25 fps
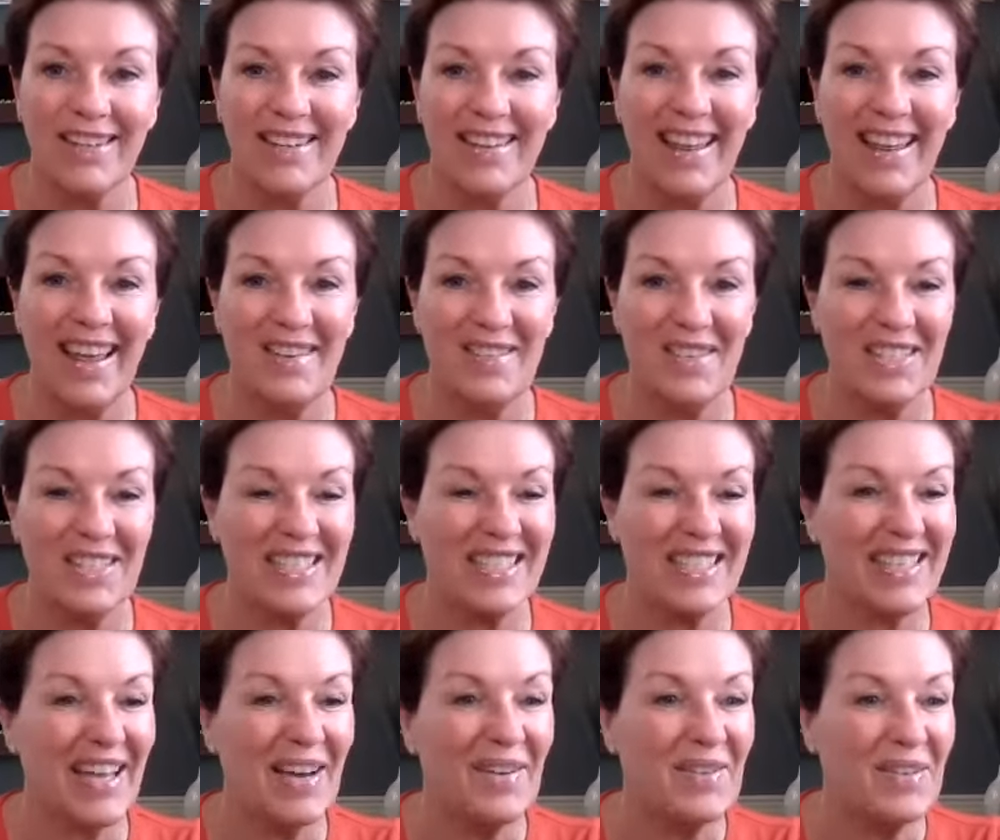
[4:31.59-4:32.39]
that
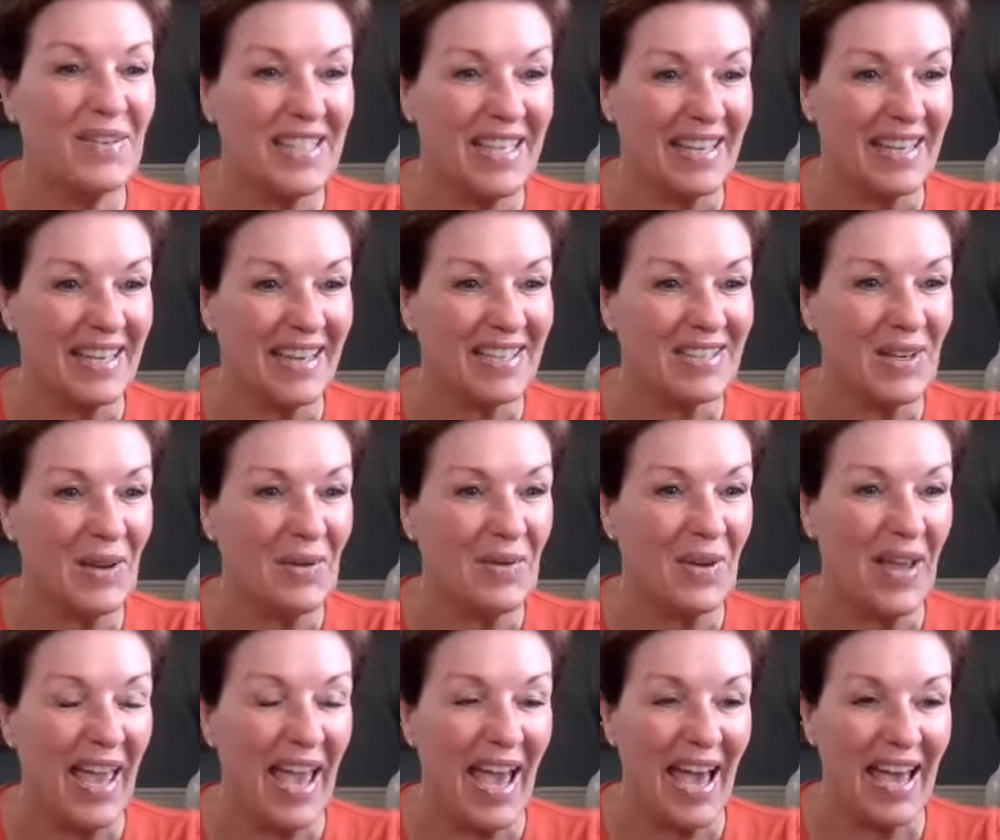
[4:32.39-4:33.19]
was that was it that's
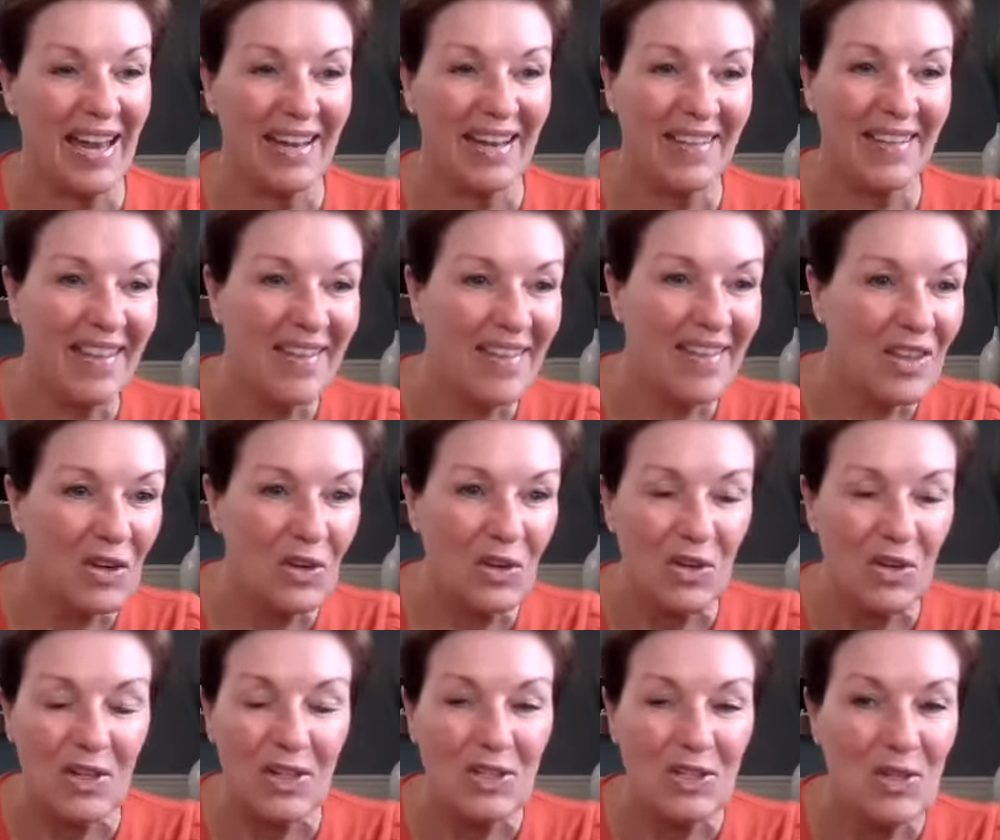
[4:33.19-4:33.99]
all we had and then the
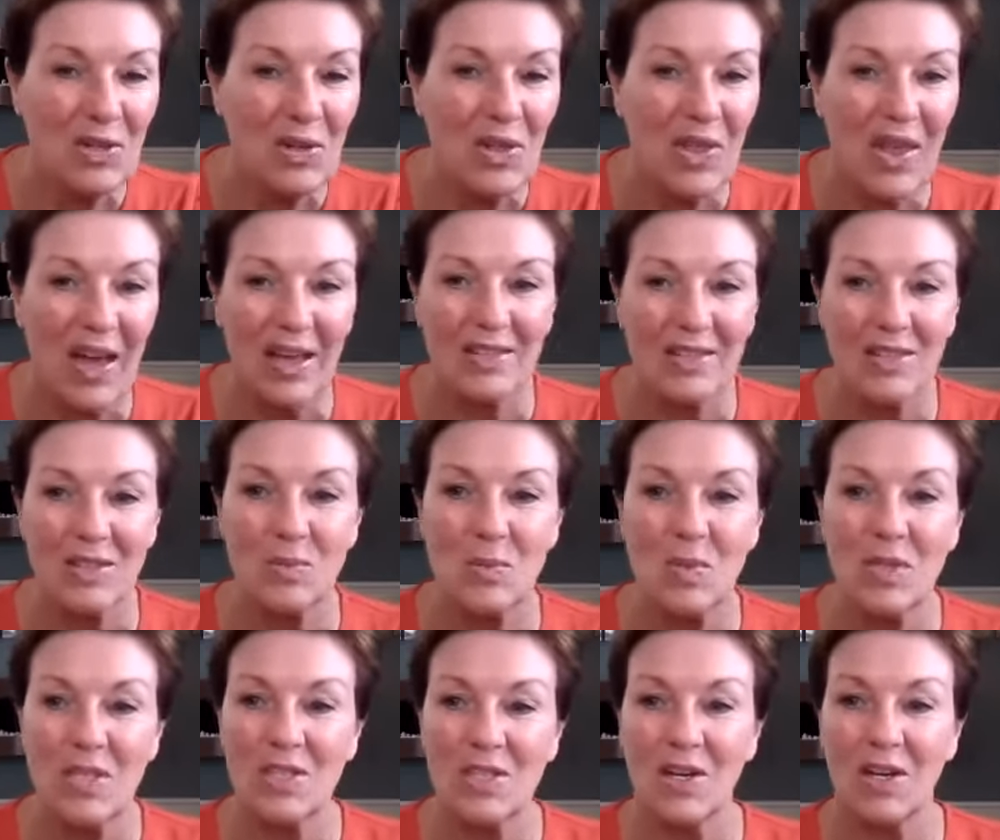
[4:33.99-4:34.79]
early
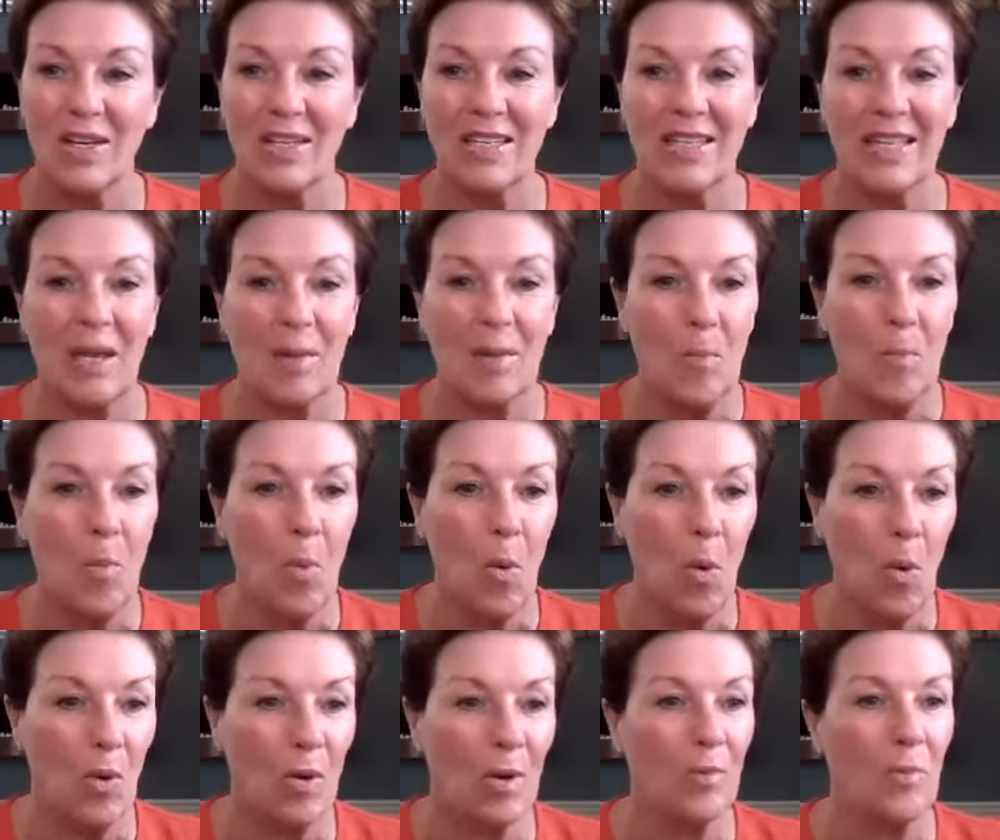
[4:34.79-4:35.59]
2000s we started to get
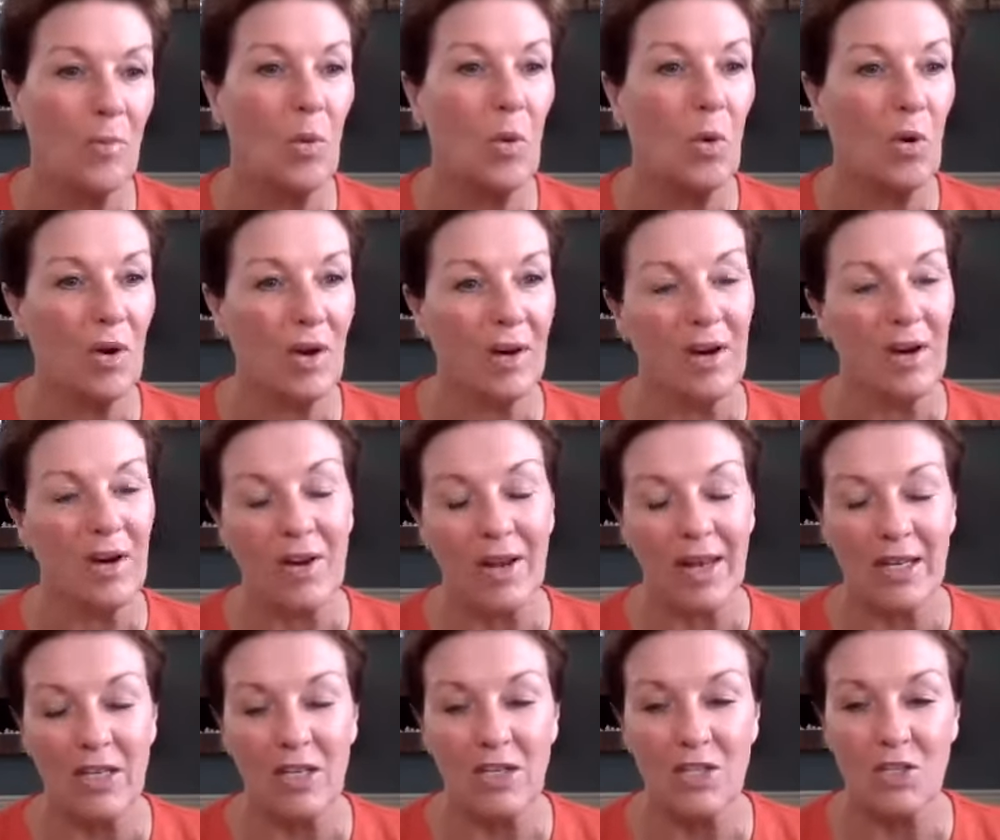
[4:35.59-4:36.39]
more and more in
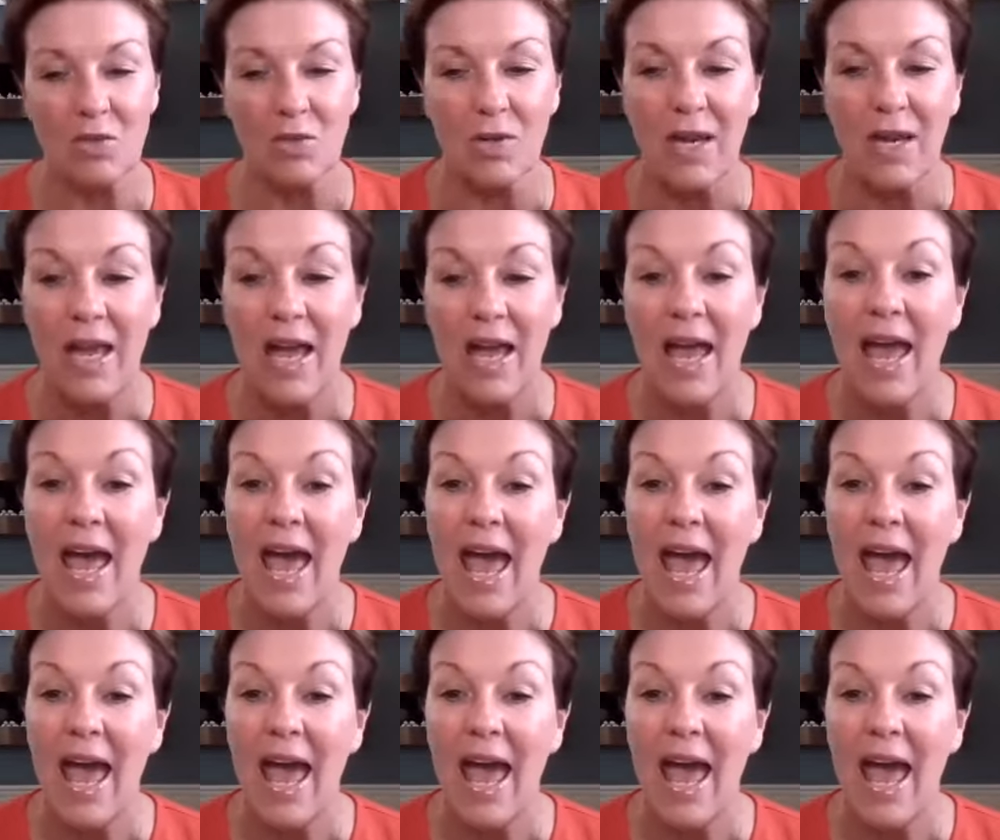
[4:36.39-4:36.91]
our industry